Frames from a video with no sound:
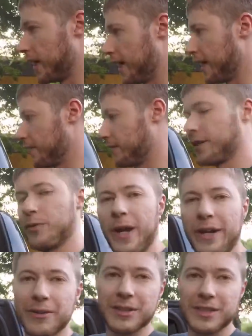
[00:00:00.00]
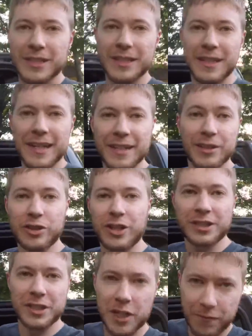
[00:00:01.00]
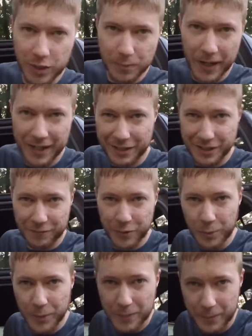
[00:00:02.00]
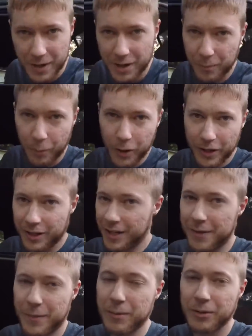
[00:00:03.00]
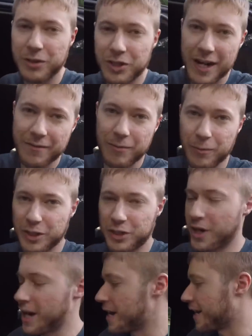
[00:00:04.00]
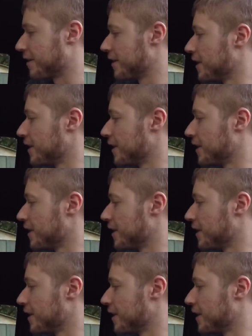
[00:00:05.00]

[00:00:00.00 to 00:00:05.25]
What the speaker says: and you may notice that the truck's in a different spot because the fuel pump ended up working. I'm able to drive it. It works great now.